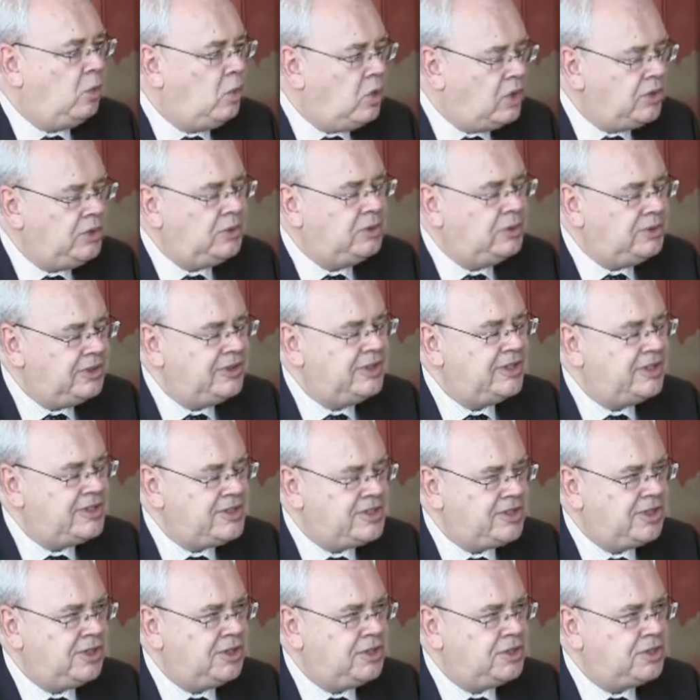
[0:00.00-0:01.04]
one
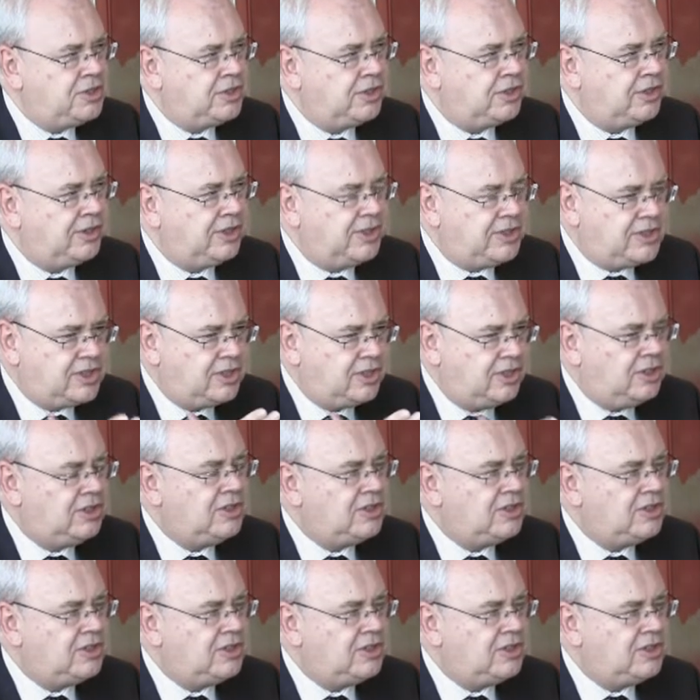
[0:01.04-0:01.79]
organisation that's a